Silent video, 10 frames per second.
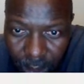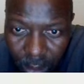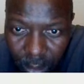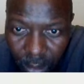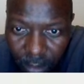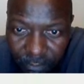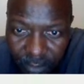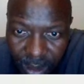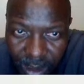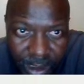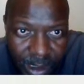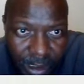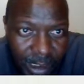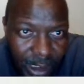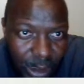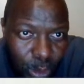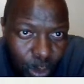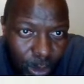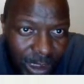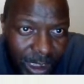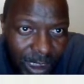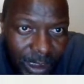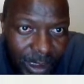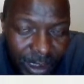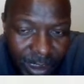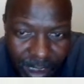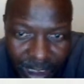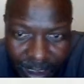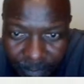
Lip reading: over the total 3R